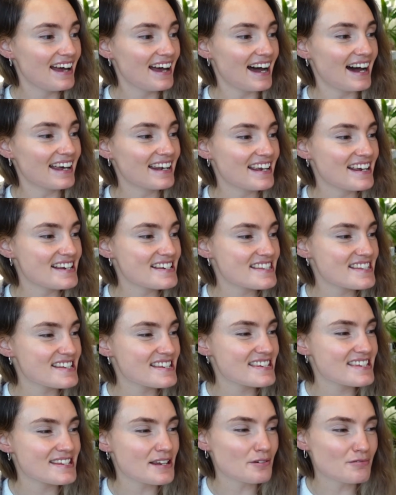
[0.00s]
And it is the
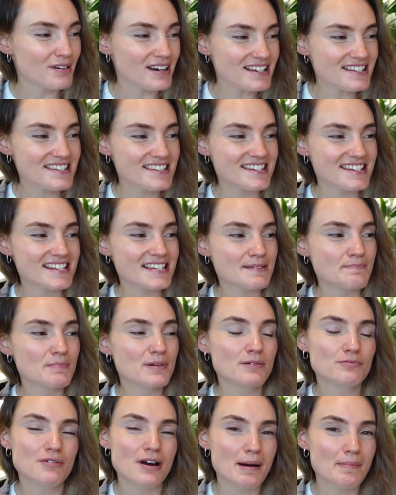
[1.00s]
Cercestis
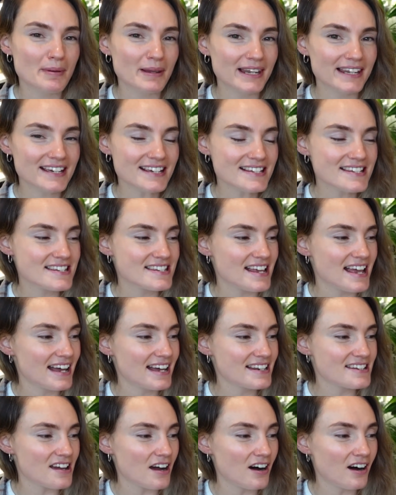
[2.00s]
mirabilis,
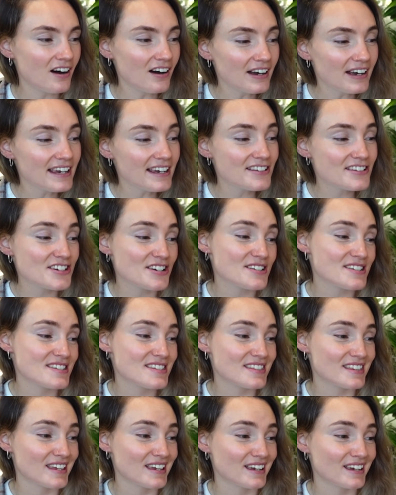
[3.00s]
and I
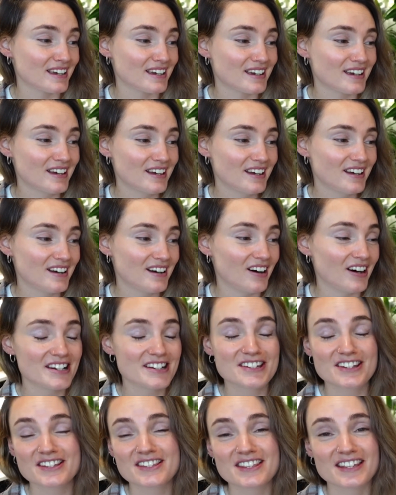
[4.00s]
just think
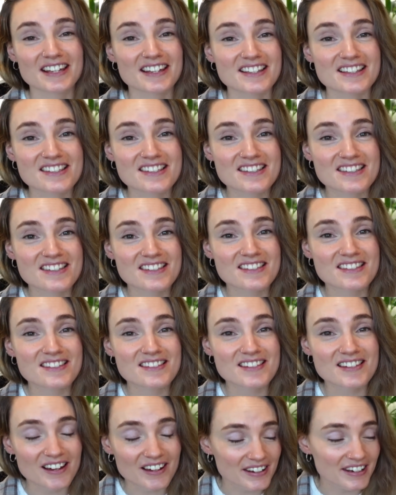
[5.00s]
it's
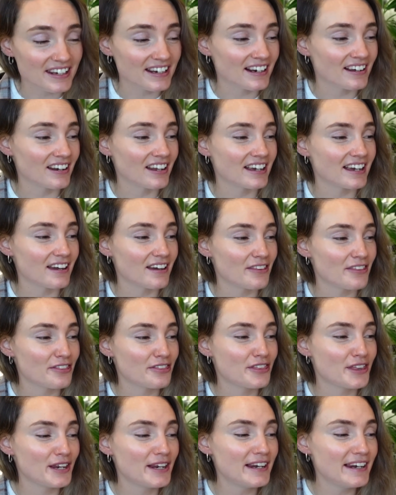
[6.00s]
stunning. Like,
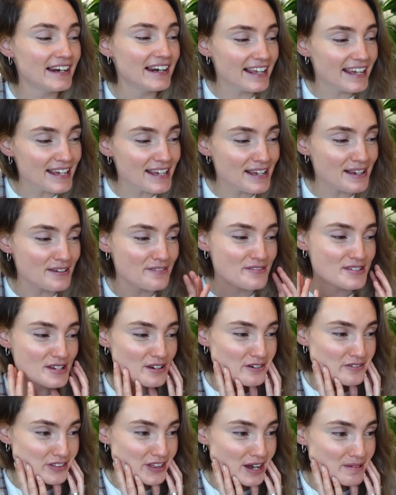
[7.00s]
the leaves
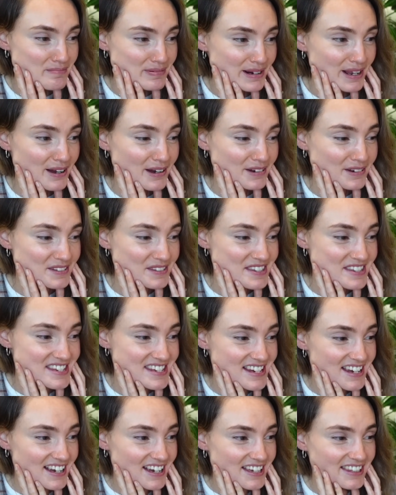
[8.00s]
of that plant,
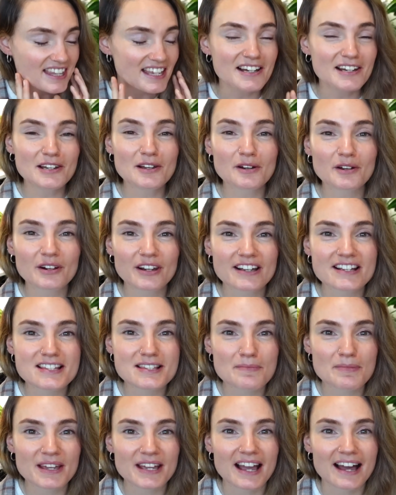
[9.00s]
they look like
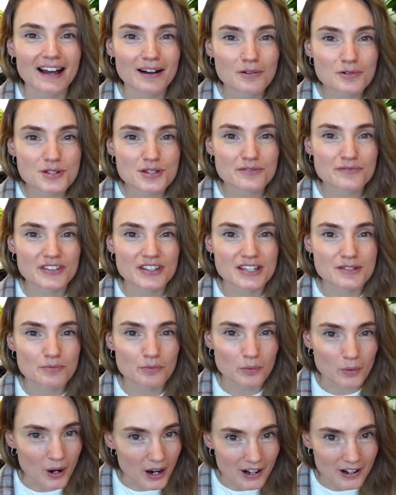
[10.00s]
something out of
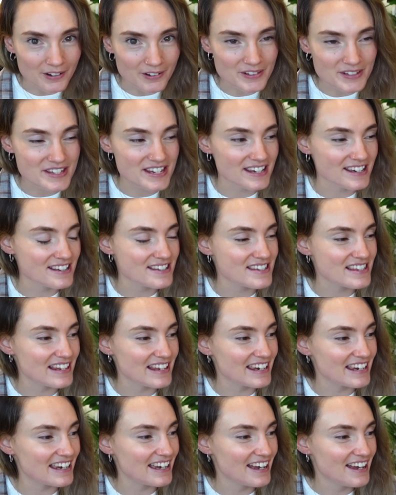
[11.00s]
this world. It's
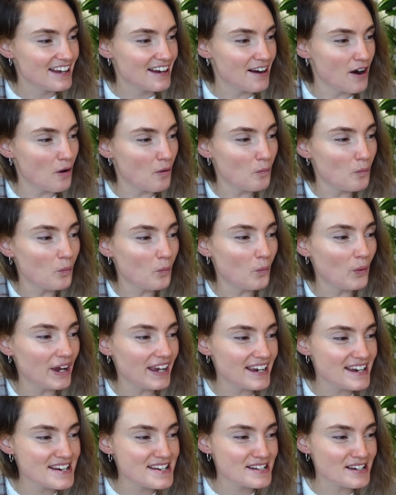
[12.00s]
like a
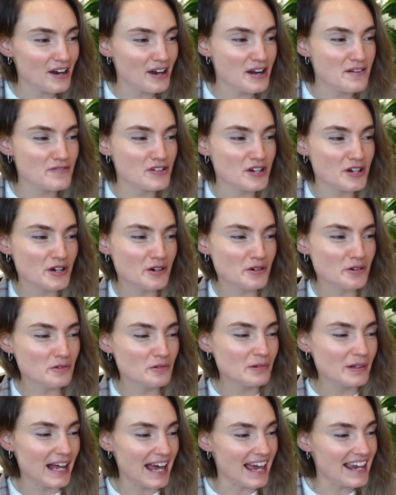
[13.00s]
weird kind of
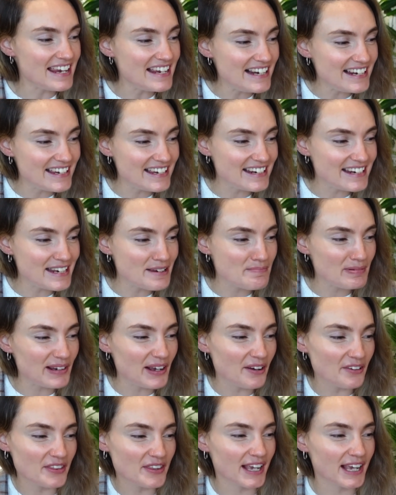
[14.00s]
cool alien-y
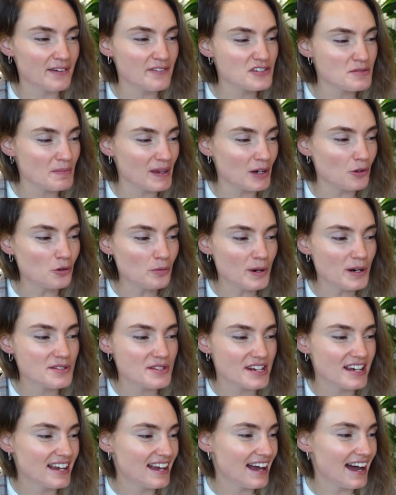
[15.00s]
plant that gives me
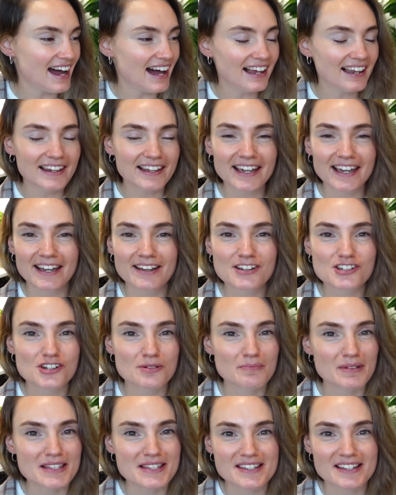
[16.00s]
almost
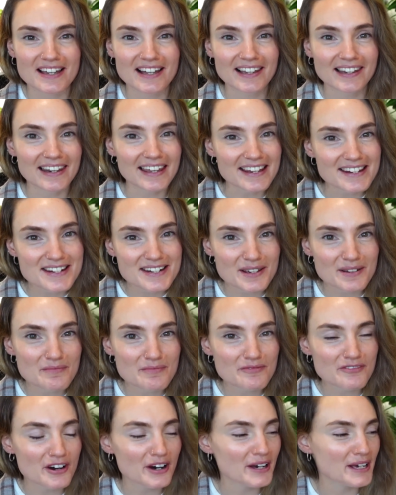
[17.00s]
Alocasia meets
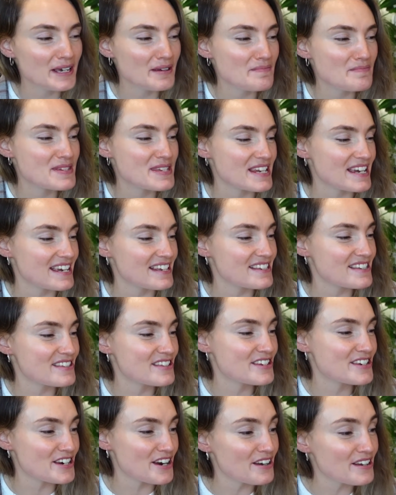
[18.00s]
caladium vibes. It's
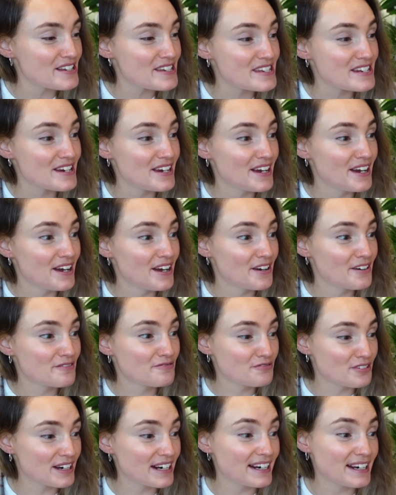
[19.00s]
just
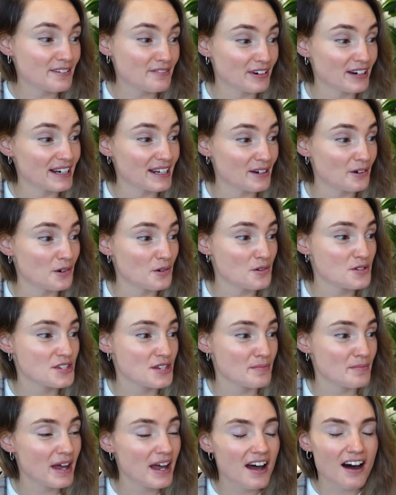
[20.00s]
really, really
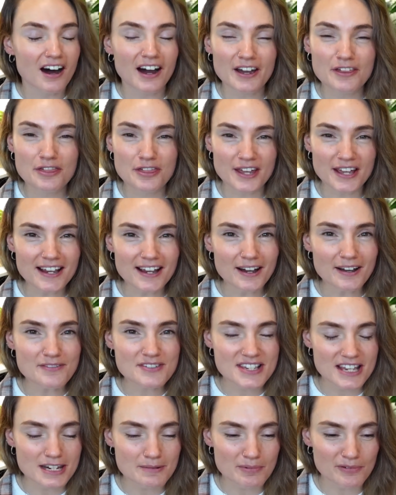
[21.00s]
awesome. I think I've
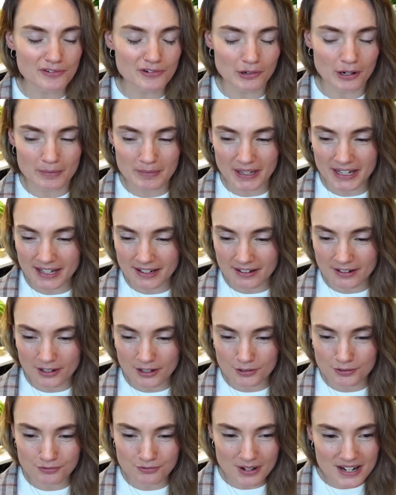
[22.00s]
said it before, I'm getting
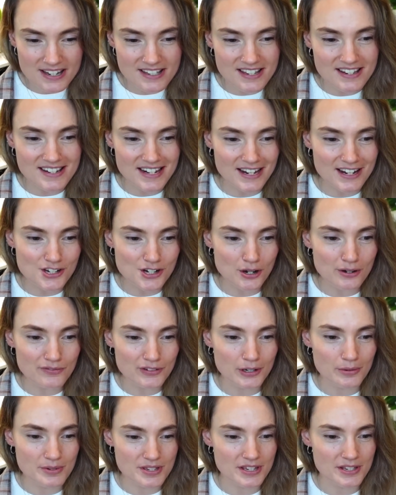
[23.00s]
crazy deja
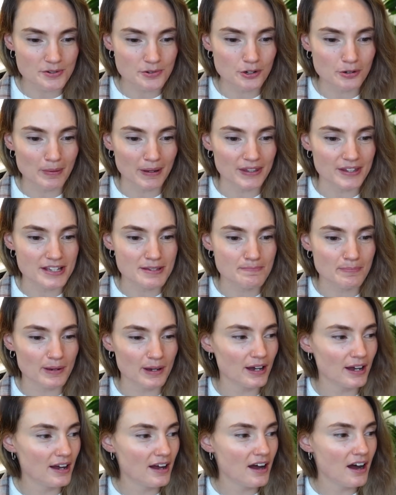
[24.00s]
vu as I talk about this,
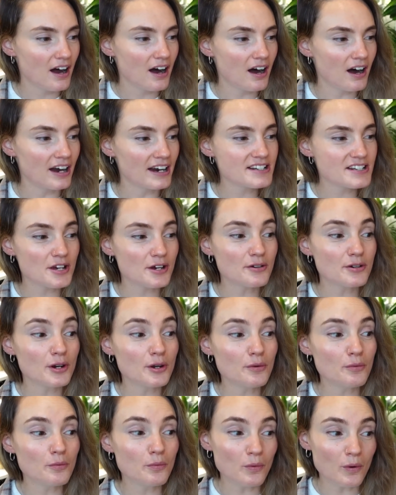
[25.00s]
but I don't
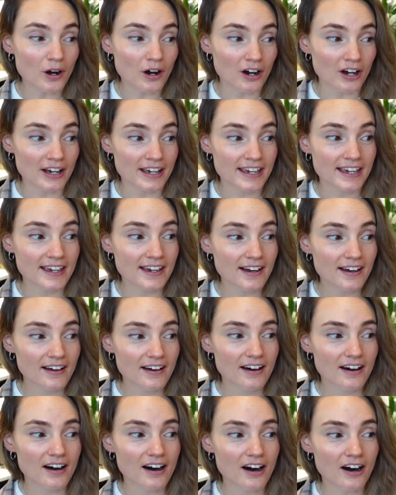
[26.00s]
know why.
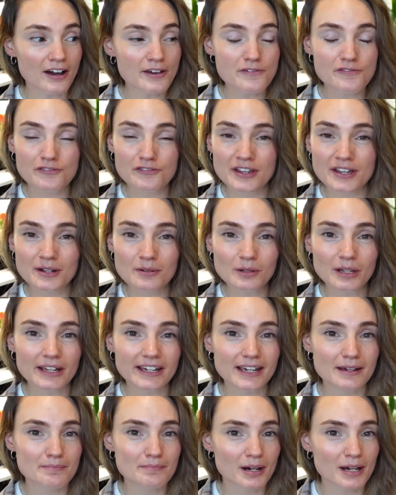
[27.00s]
I feel
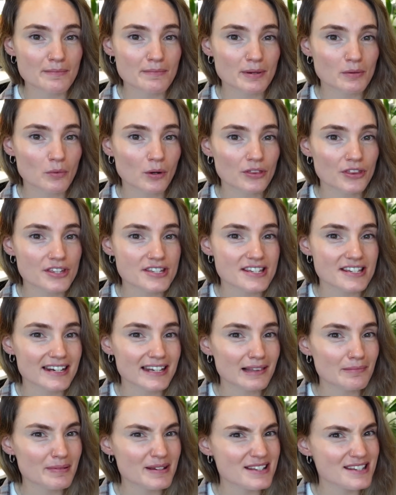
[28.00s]
like it might be one that's a
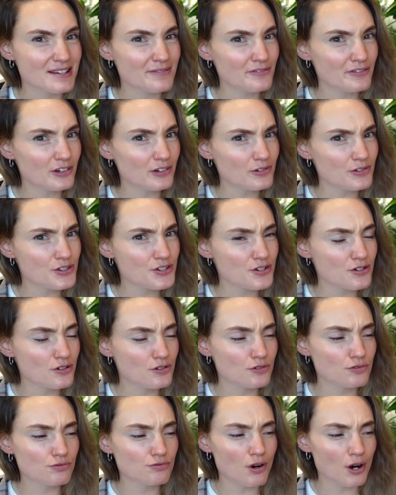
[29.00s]
little bit difficult to
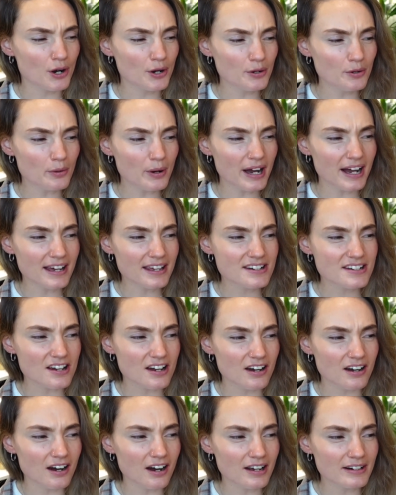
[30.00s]
grow, and
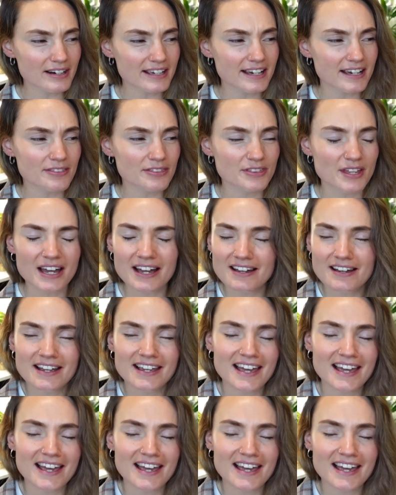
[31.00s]
I like that.